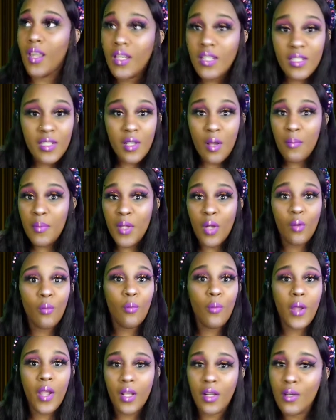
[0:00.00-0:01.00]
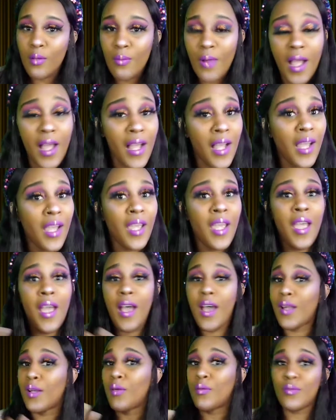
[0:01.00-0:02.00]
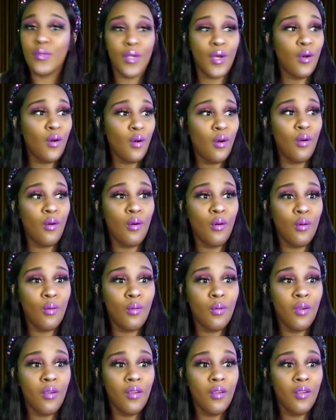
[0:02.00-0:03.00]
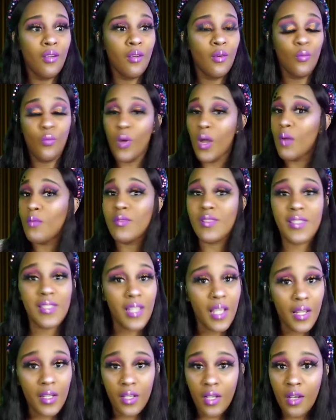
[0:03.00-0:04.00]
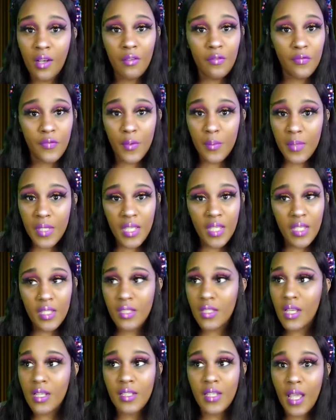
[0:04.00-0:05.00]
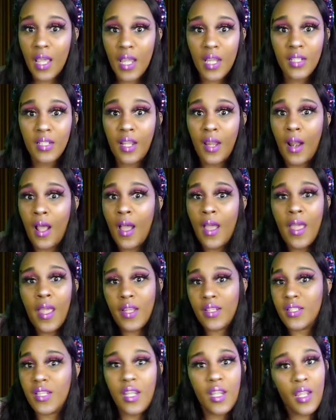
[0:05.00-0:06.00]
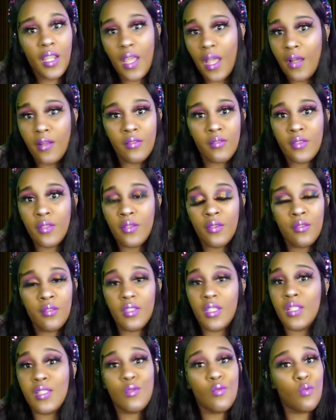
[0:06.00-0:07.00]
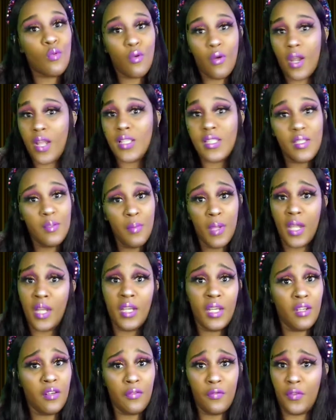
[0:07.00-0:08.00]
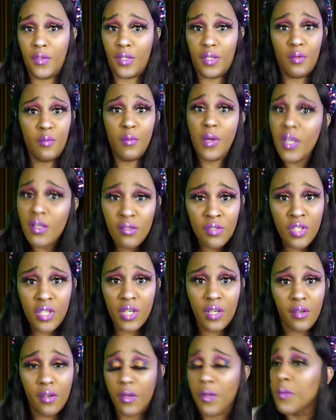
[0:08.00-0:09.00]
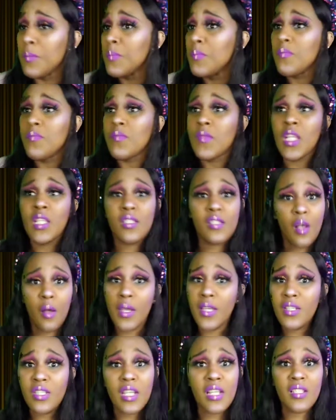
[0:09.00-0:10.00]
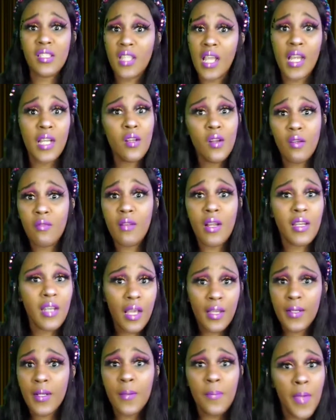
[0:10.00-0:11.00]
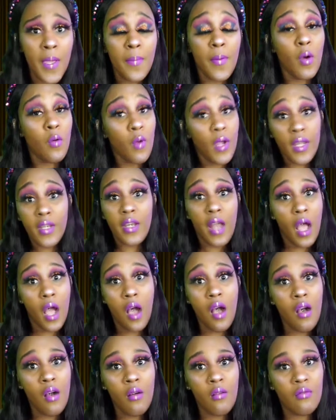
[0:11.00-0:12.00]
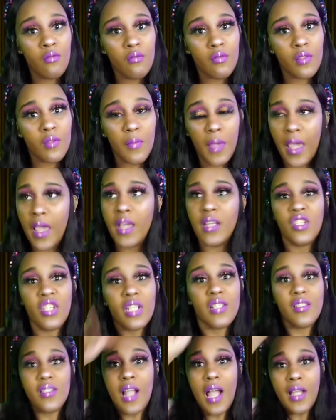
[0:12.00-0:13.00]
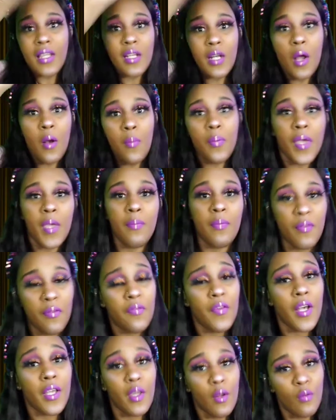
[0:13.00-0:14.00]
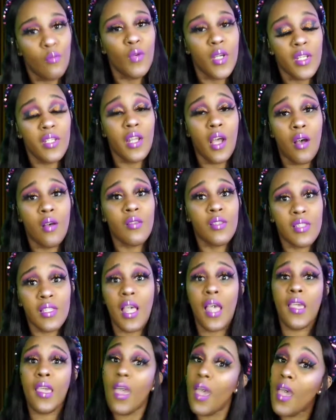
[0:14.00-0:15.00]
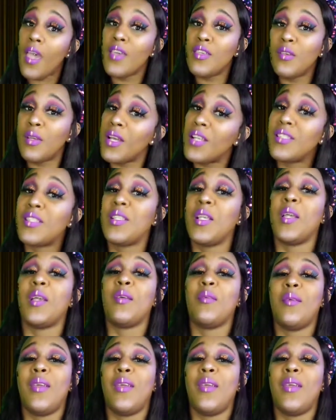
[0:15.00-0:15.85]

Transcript: And it's gonna be a regular ride. I don't know what was set up for me that day that I had to encounter this crazy man in a fucking wheelchair. So he just started going around knocking on people's windows, man, just knocking on people fucking windows. Like, hey, you got a